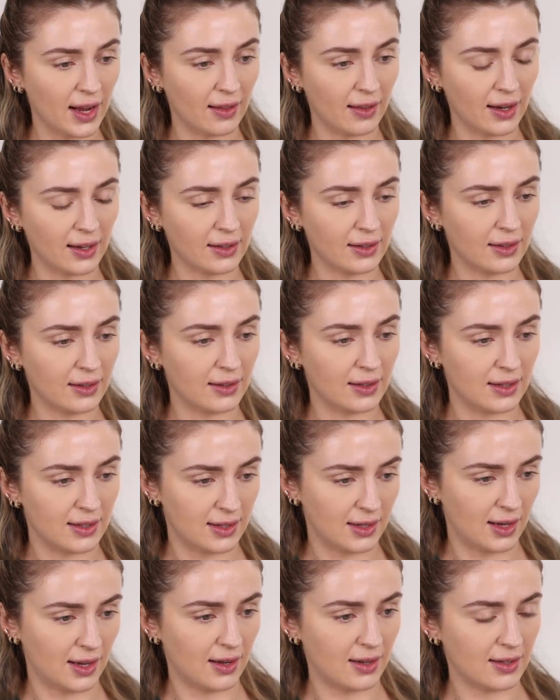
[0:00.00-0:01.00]
I liked to
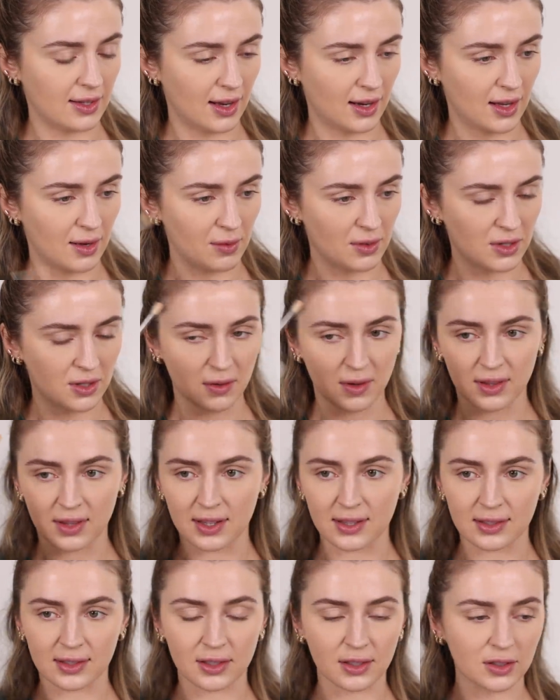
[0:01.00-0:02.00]
see is that he was doing
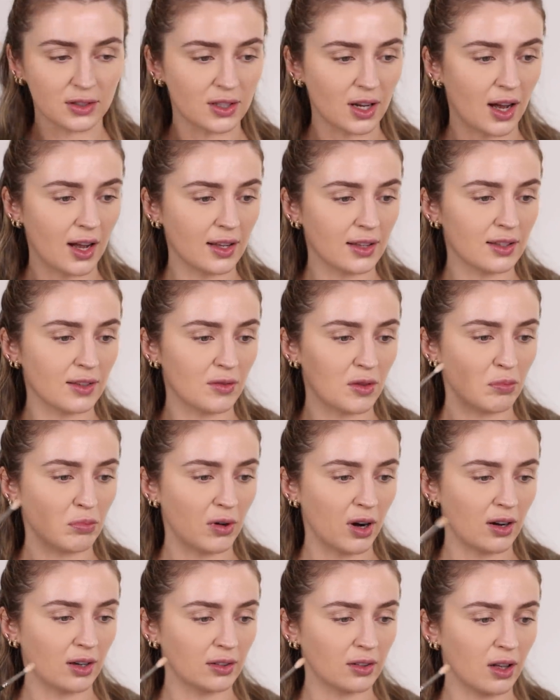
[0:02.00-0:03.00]
these little dots of the
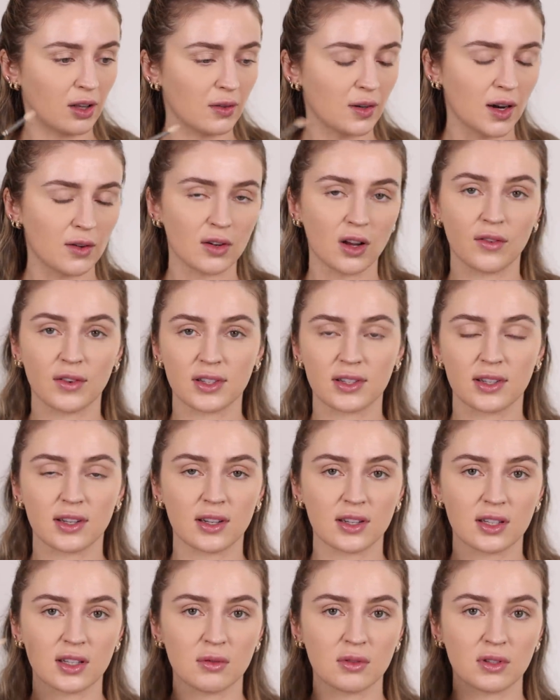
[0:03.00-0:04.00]
product all around, obviously,
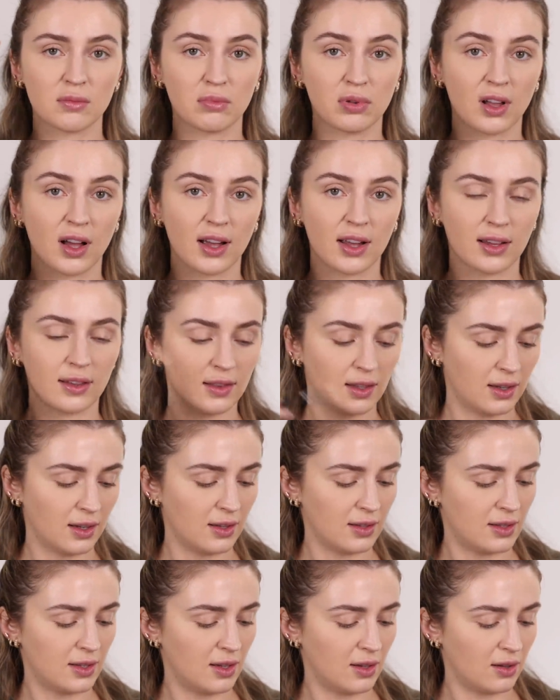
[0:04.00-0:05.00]
because he was applying the
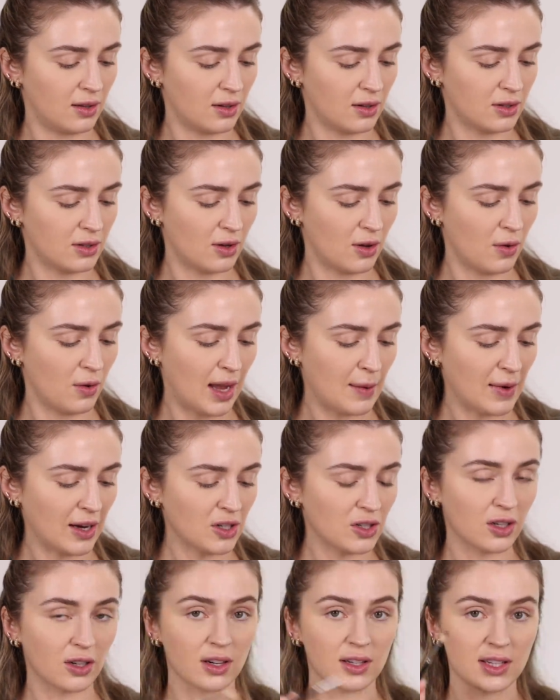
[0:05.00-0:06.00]
concealer. So I'm
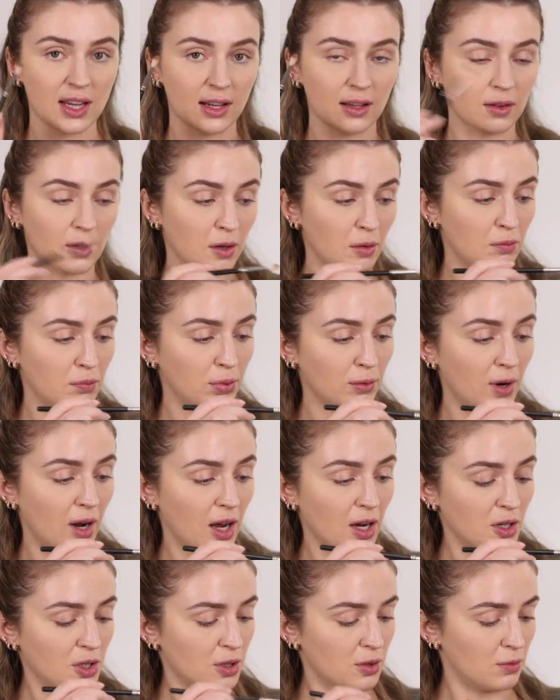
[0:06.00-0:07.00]
actually gonna take a little
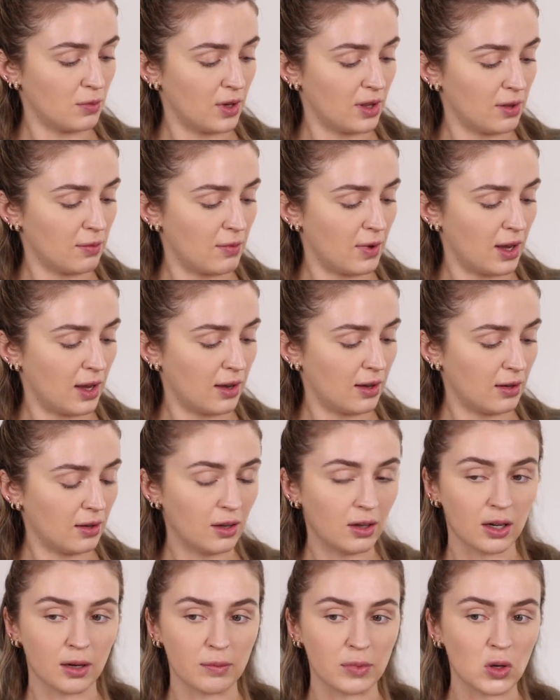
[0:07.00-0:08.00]
brush with my
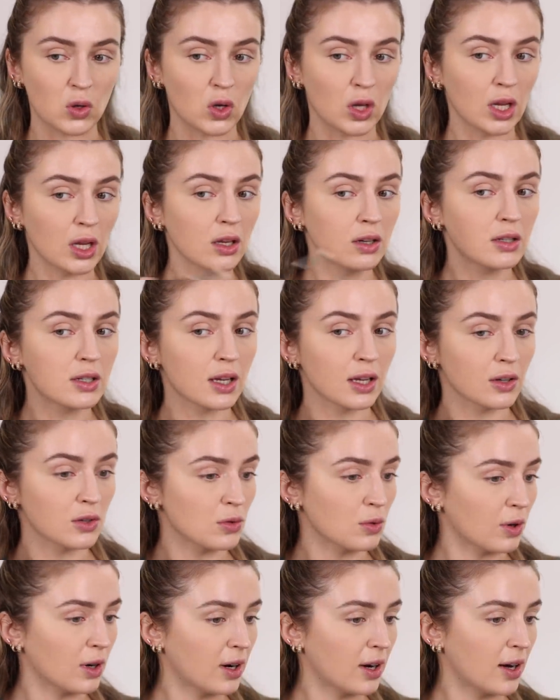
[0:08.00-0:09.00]
Huda Beauty
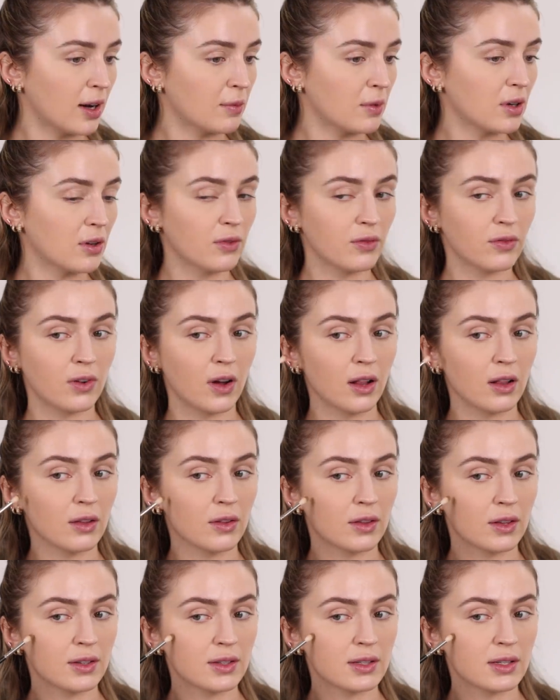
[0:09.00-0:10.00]
Tantour and I'm gonna follow
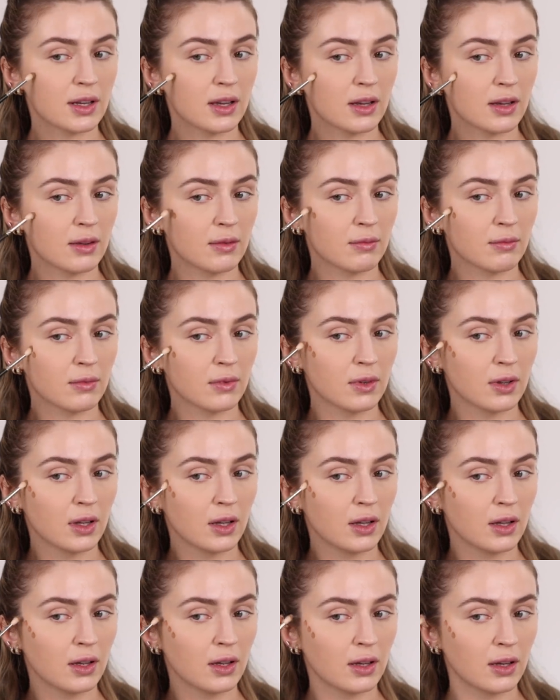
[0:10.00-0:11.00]
the same
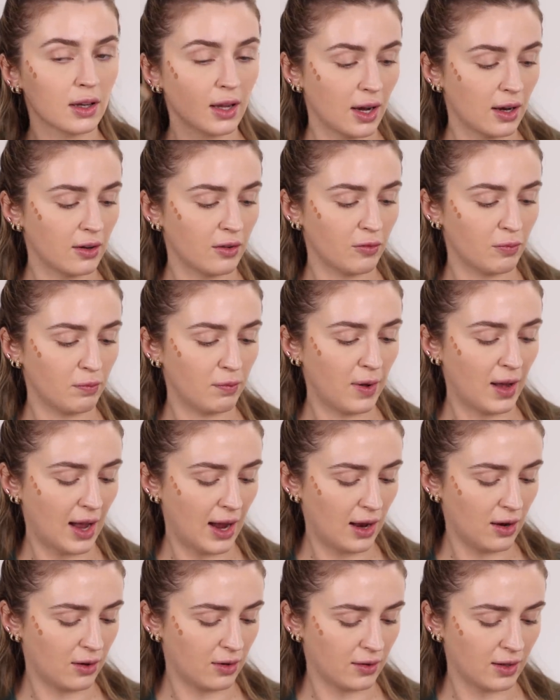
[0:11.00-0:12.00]
kind of
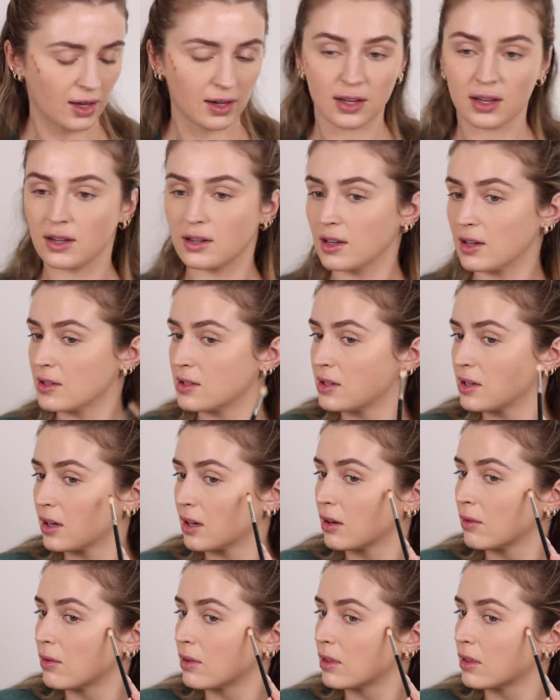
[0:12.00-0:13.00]
pattern that he does
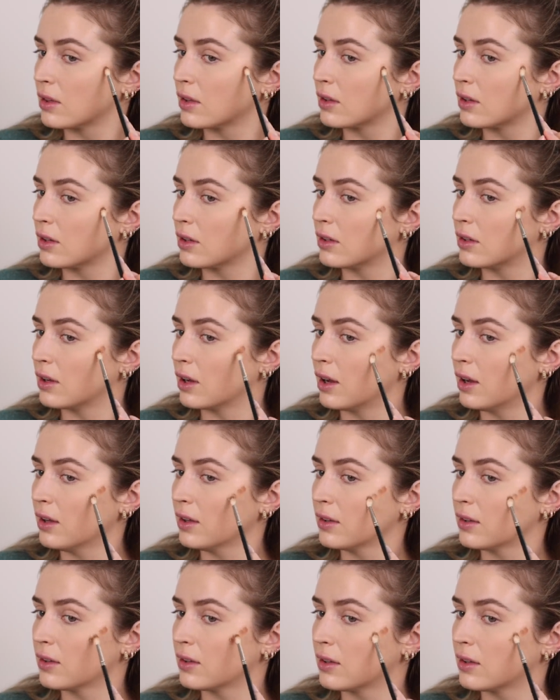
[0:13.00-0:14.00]
here with the little
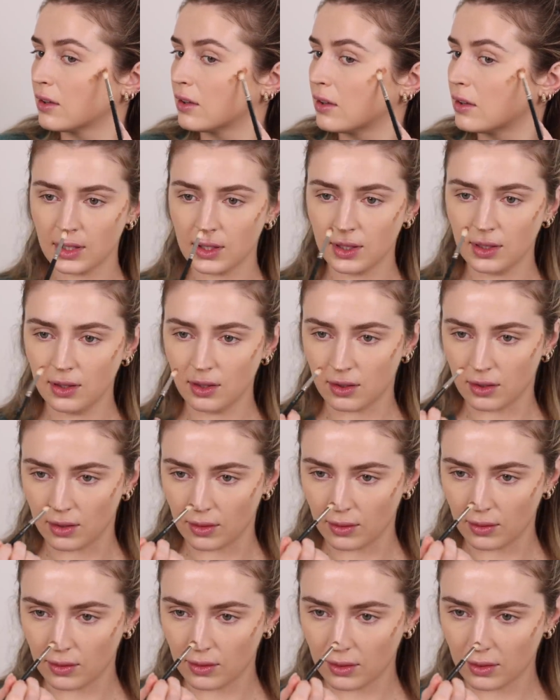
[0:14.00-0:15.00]
dots. He did the
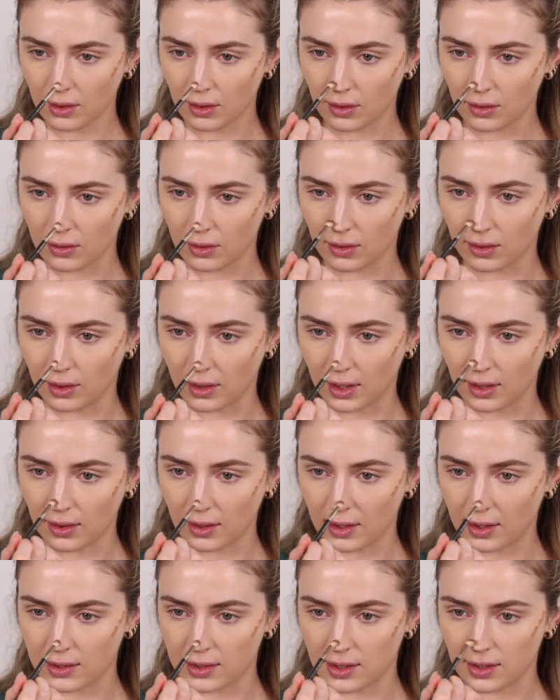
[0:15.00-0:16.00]
nose contour like
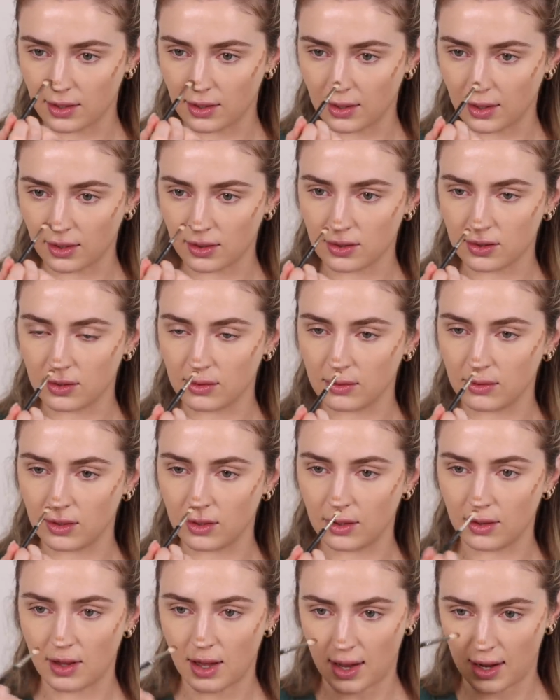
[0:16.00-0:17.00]
this. He did like two
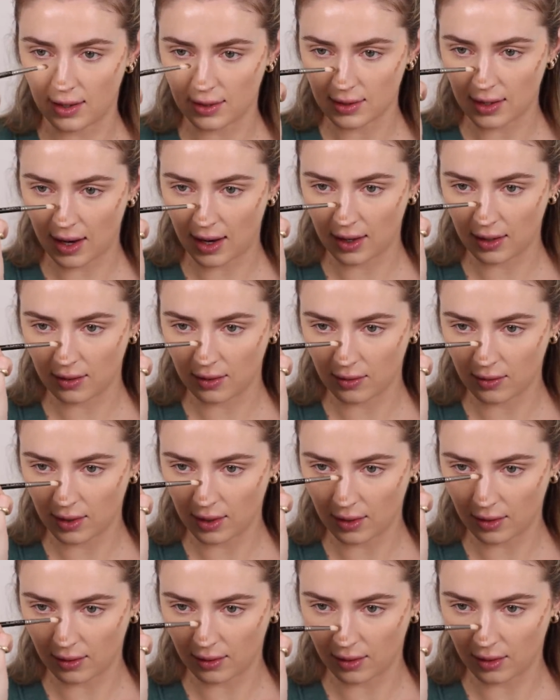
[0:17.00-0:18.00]
little lines. I do
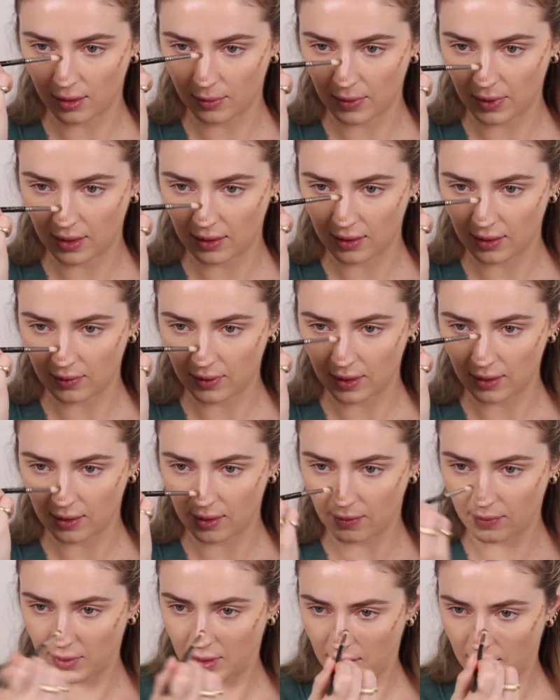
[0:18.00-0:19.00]
need a little bit of something
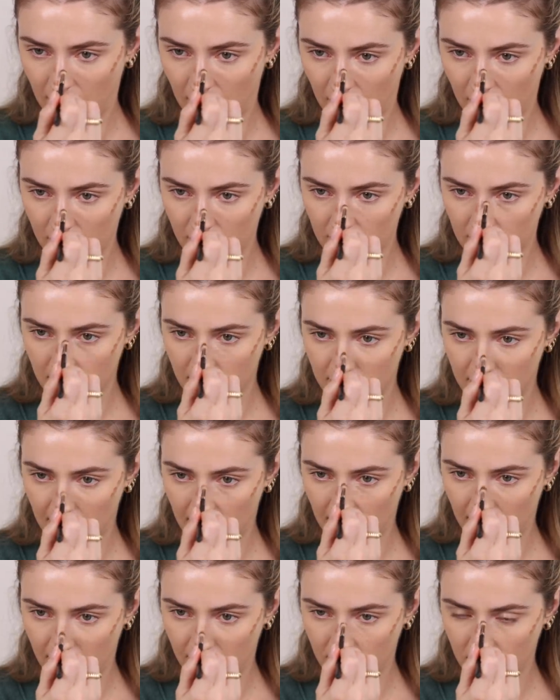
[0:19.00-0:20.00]
something here just because I
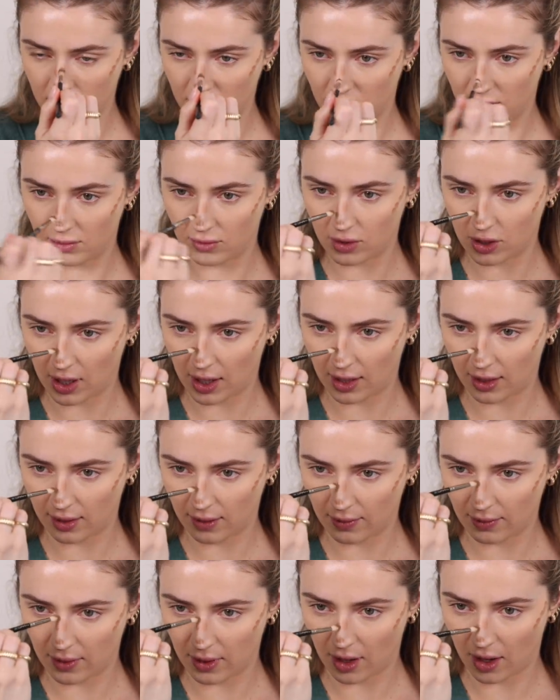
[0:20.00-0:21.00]
have two
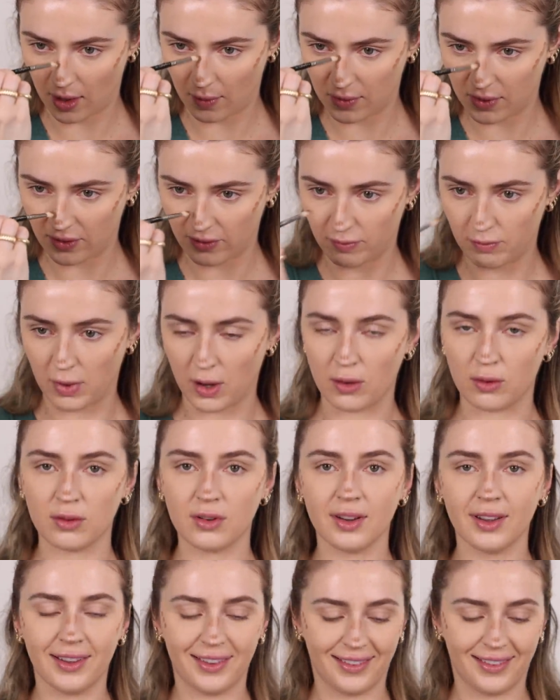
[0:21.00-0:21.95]
giant knobs of bone.